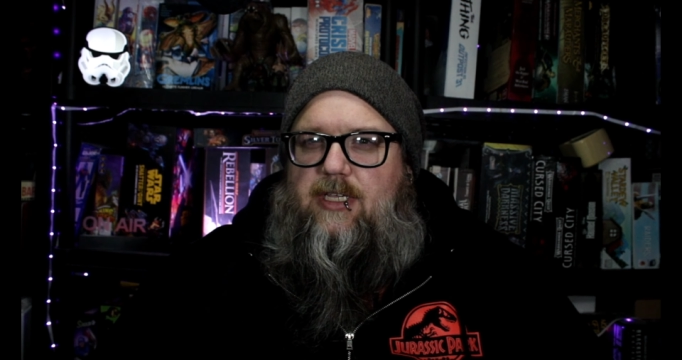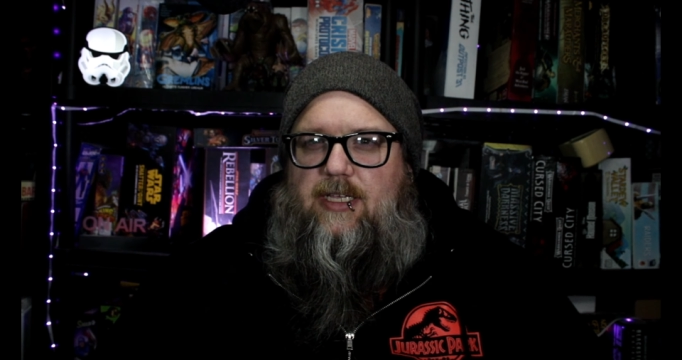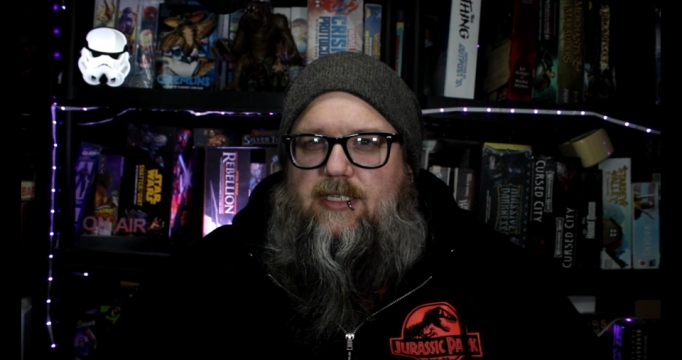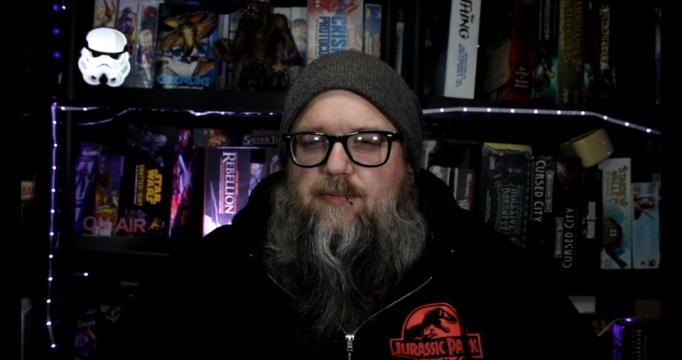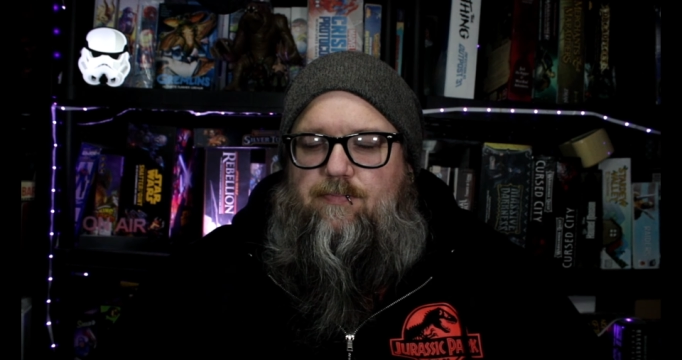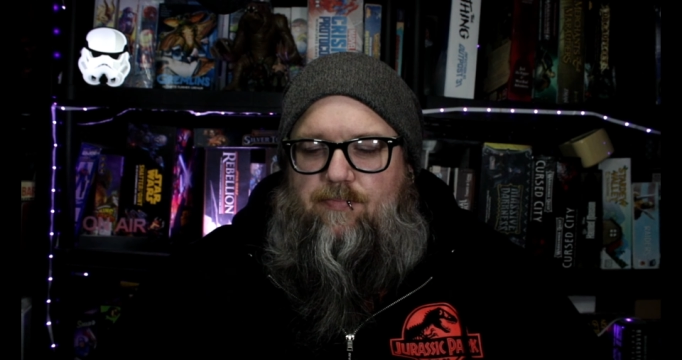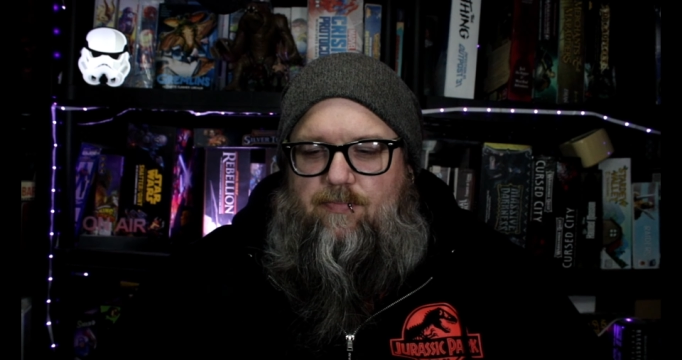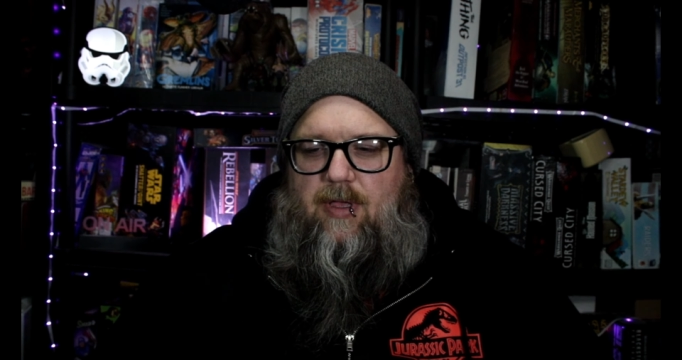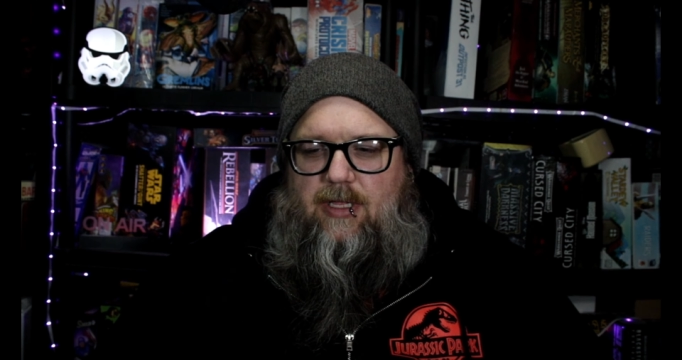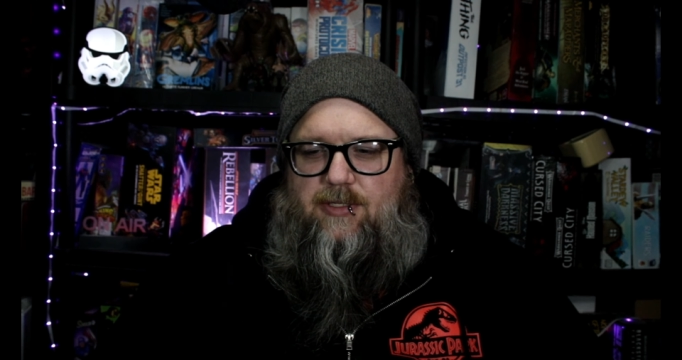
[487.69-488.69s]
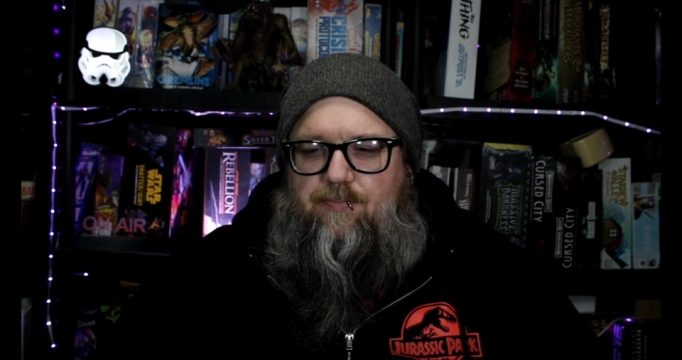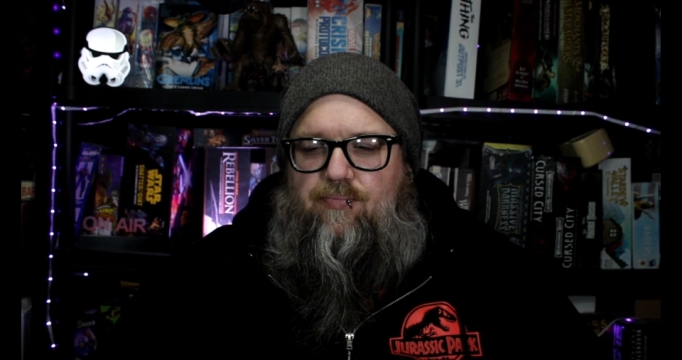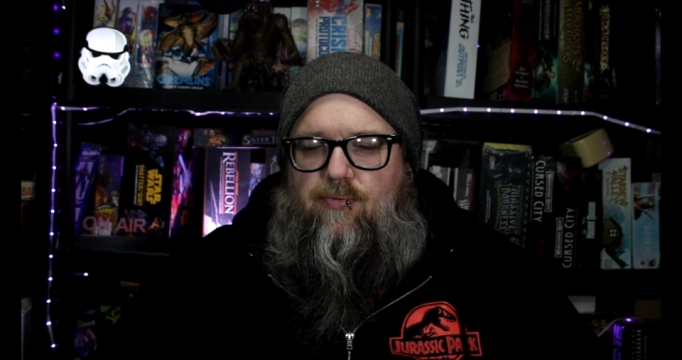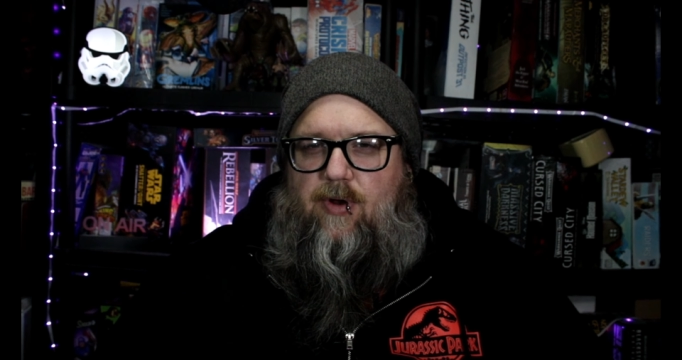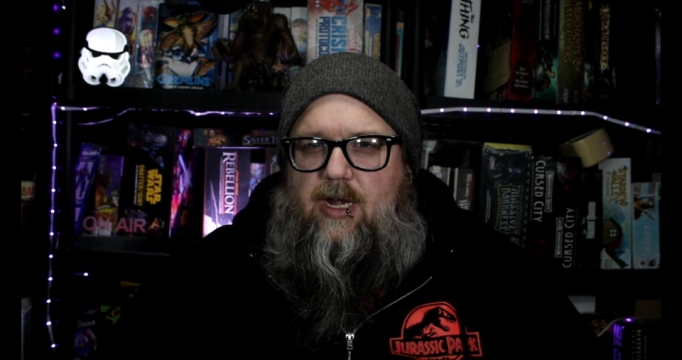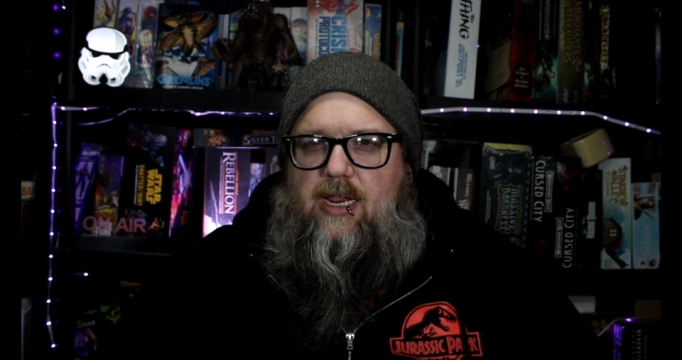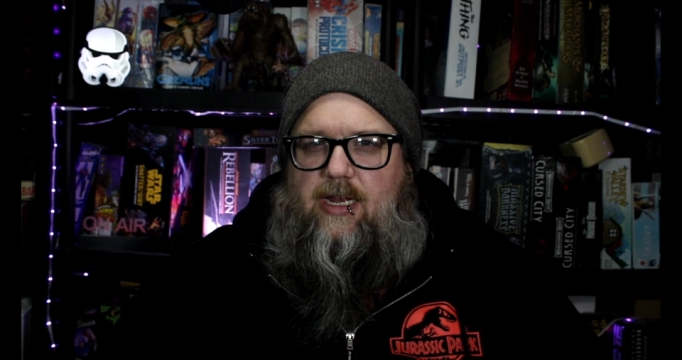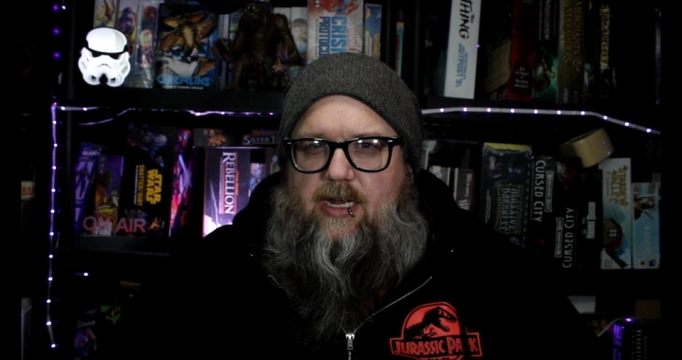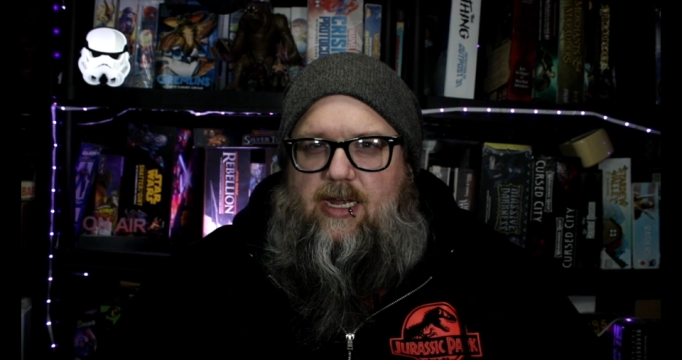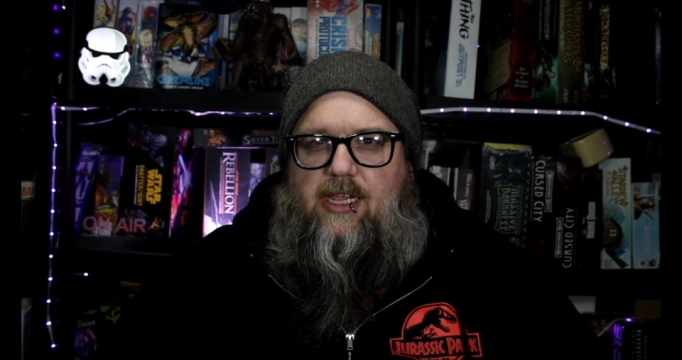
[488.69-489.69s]
it's pretty
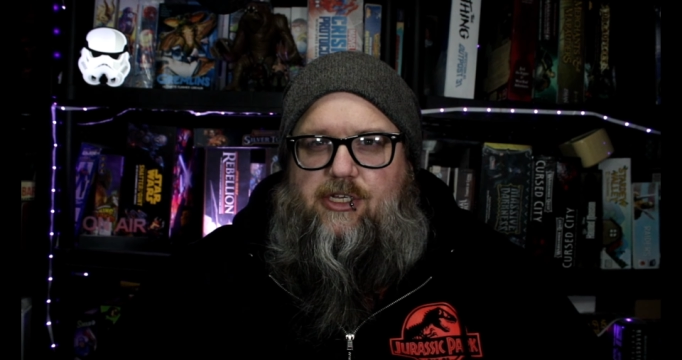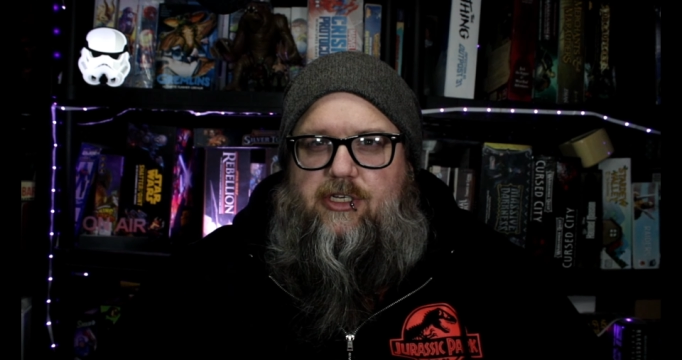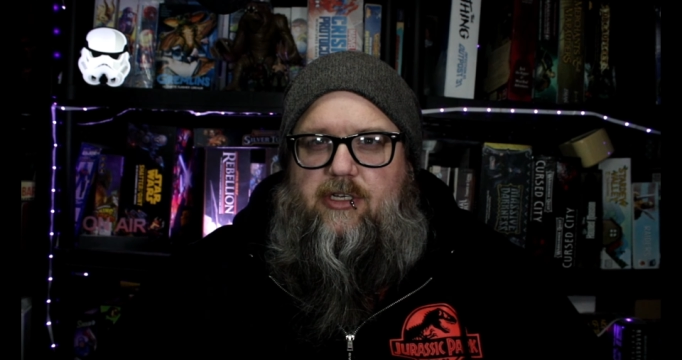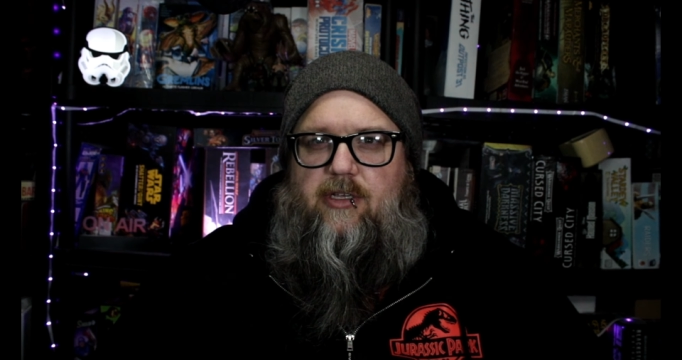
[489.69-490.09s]
niche.